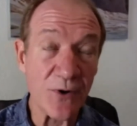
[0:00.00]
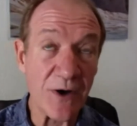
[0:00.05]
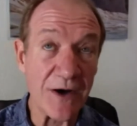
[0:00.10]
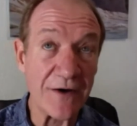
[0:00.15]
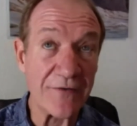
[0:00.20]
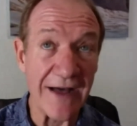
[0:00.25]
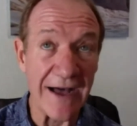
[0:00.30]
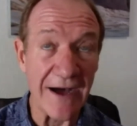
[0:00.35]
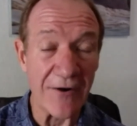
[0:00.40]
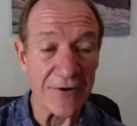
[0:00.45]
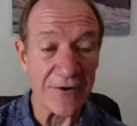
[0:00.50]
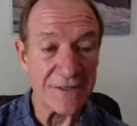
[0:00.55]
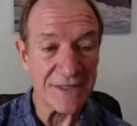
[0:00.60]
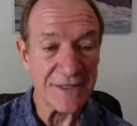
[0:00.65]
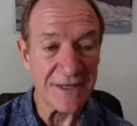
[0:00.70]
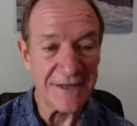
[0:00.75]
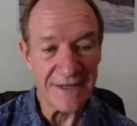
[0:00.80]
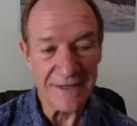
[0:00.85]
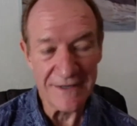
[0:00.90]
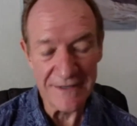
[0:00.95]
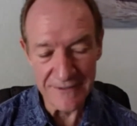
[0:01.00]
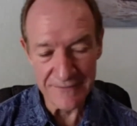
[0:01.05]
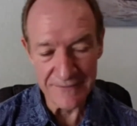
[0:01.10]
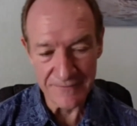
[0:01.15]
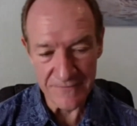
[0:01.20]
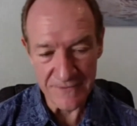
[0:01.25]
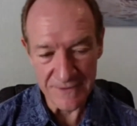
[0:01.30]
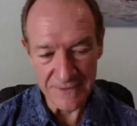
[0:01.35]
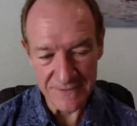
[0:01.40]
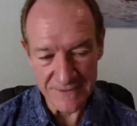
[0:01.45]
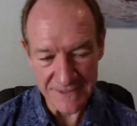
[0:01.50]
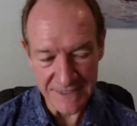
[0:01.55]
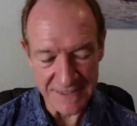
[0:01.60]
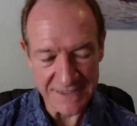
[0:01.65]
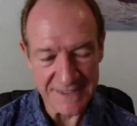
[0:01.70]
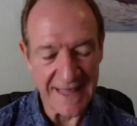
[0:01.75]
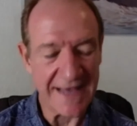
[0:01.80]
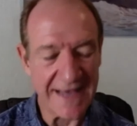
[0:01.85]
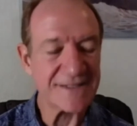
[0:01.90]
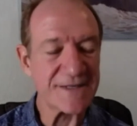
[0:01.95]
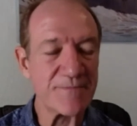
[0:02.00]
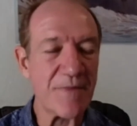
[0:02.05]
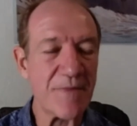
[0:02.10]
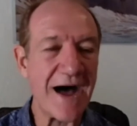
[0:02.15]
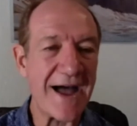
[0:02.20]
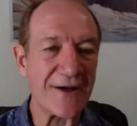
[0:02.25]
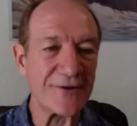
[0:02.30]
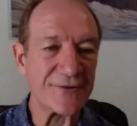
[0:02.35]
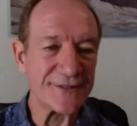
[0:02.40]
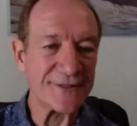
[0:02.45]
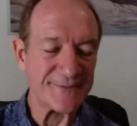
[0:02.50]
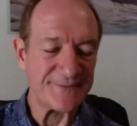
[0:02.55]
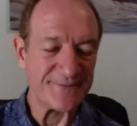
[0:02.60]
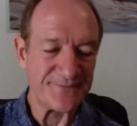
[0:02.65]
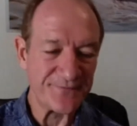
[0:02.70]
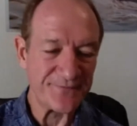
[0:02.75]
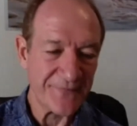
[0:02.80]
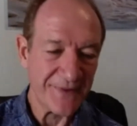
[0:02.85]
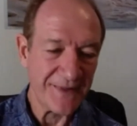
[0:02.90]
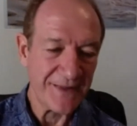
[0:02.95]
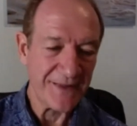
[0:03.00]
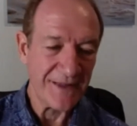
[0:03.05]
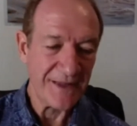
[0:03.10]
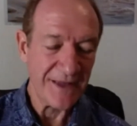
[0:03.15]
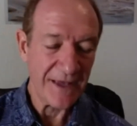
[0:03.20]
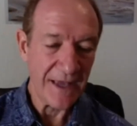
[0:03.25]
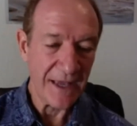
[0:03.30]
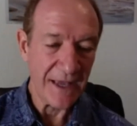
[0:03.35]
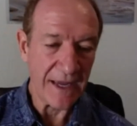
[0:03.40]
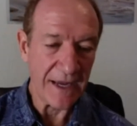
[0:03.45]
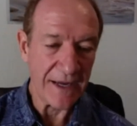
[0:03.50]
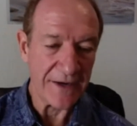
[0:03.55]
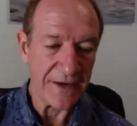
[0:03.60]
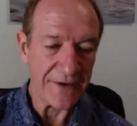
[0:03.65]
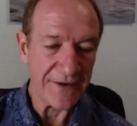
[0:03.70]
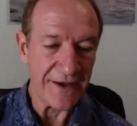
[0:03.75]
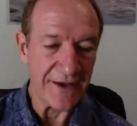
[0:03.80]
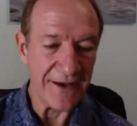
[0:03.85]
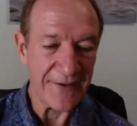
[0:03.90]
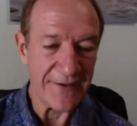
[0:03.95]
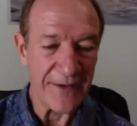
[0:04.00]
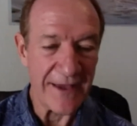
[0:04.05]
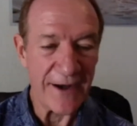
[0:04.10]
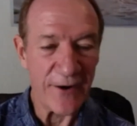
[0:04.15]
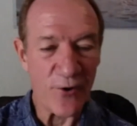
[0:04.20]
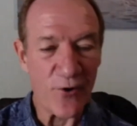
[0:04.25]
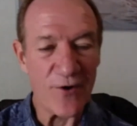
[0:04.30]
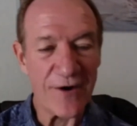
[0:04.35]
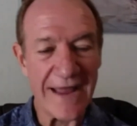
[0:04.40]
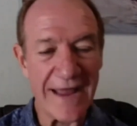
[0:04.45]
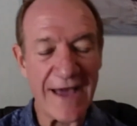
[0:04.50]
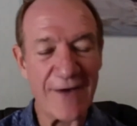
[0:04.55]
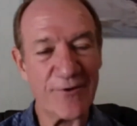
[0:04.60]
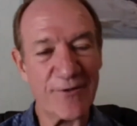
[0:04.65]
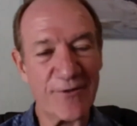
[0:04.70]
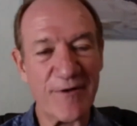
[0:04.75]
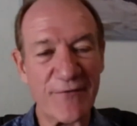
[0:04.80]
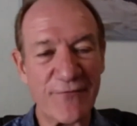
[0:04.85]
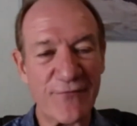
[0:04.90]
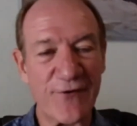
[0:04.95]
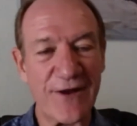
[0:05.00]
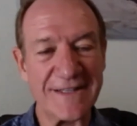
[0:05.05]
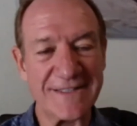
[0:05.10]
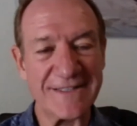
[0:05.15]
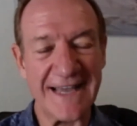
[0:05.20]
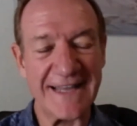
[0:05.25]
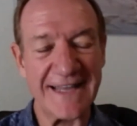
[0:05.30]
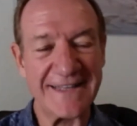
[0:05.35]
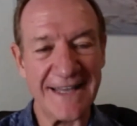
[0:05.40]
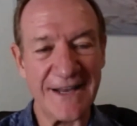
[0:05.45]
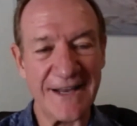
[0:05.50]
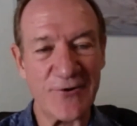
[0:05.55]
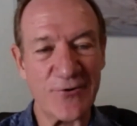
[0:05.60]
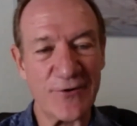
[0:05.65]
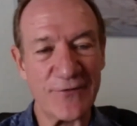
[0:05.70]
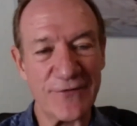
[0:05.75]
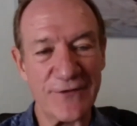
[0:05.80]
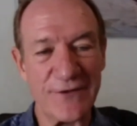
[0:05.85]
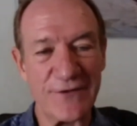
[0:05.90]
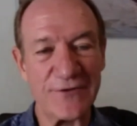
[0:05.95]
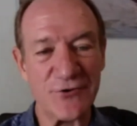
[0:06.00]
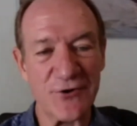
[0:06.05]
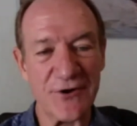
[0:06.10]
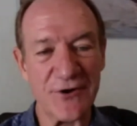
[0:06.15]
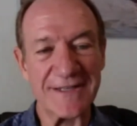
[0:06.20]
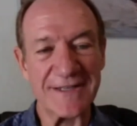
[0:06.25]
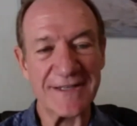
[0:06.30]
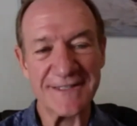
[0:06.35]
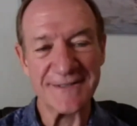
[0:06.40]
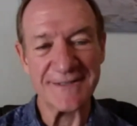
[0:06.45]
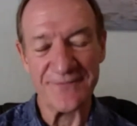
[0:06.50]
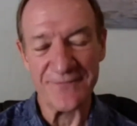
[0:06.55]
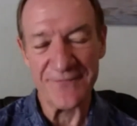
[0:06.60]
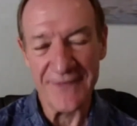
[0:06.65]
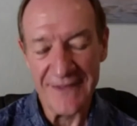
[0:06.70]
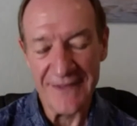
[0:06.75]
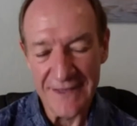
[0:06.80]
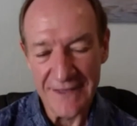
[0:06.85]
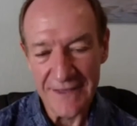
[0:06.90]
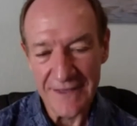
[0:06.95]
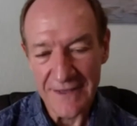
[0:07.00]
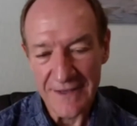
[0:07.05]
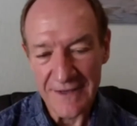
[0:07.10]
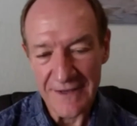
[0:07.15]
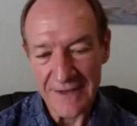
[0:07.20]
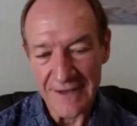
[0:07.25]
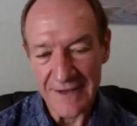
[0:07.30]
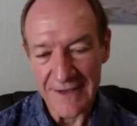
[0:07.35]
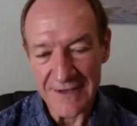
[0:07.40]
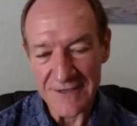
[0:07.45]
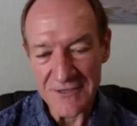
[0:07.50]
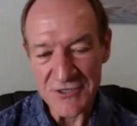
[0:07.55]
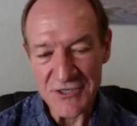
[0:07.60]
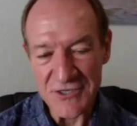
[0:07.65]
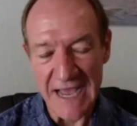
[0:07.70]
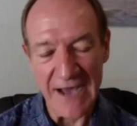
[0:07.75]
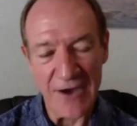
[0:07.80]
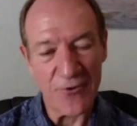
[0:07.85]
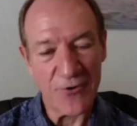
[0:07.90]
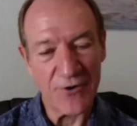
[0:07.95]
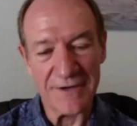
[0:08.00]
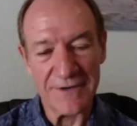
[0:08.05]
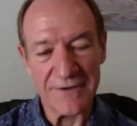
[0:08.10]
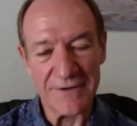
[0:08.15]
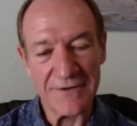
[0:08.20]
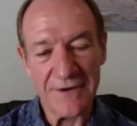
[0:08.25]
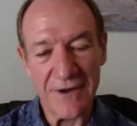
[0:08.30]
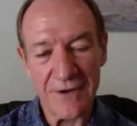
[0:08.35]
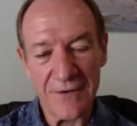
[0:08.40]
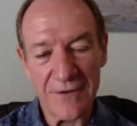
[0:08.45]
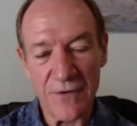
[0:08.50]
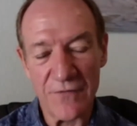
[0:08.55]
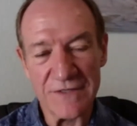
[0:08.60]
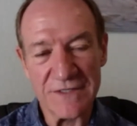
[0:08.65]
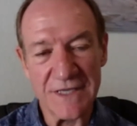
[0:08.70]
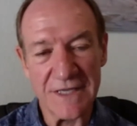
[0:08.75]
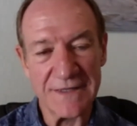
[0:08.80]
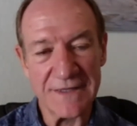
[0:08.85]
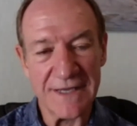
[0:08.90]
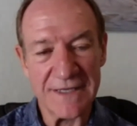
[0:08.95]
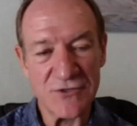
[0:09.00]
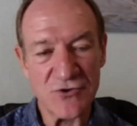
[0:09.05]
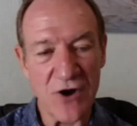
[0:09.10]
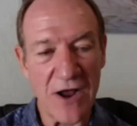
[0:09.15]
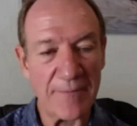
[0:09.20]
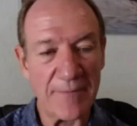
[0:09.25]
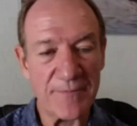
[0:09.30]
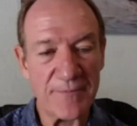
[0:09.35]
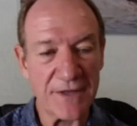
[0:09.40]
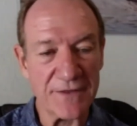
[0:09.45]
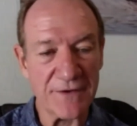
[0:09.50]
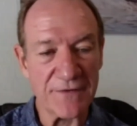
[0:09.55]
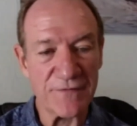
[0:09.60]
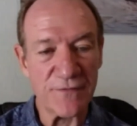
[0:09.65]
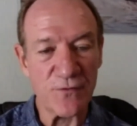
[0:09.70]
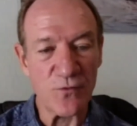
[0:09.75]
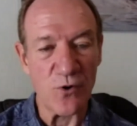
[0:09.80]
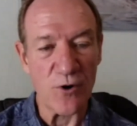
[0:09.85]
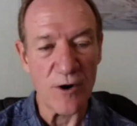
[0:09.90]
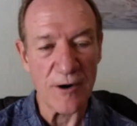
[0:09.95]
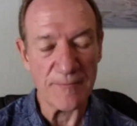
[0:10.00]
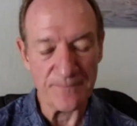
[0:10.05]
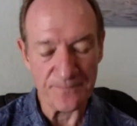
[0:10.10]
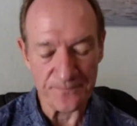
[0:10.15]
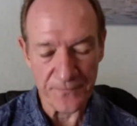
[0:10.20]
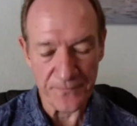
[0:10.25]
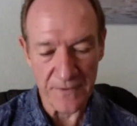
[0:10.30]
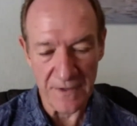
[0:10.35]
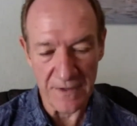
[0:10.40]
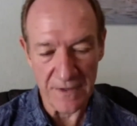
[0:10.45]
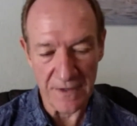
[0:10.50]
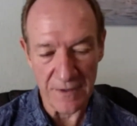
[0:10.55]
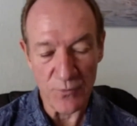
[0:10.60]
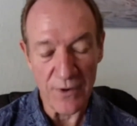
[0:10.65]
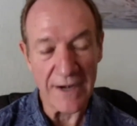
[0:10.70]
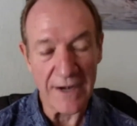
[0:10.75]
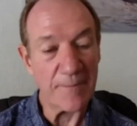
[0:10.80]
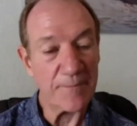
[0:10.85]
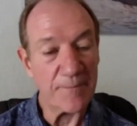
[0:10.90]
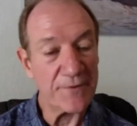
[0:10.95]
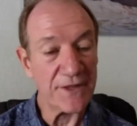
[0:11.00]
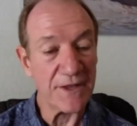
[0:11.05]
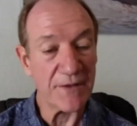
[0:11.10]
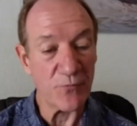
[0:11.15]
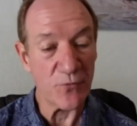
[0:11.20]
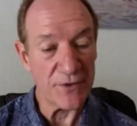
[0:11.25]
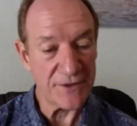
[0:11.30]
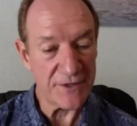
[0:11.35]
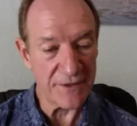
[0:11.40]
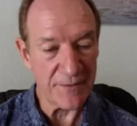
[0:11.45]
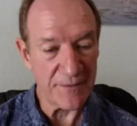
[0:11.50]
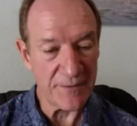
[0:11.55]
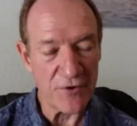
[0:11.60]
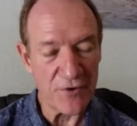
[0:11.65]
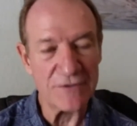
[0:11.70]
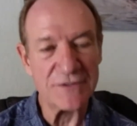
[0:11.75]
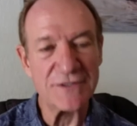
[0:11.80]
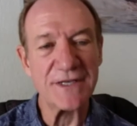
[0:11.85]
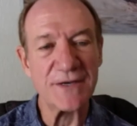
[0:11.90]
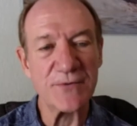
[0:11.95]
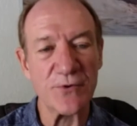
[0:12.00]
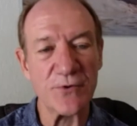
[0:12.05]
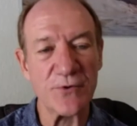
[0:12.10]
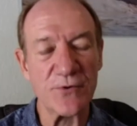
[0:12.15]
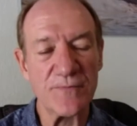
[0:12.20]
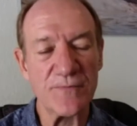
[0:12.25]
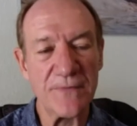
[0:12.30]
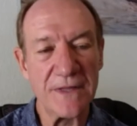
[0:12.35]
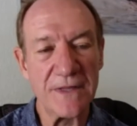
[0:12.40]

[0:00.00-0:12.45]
hours, 6,000 miles. And I had gone out with my friends, had dinner and a few drinks, showered, and all of a sudden I dropped on the floor. Went to the emergency room.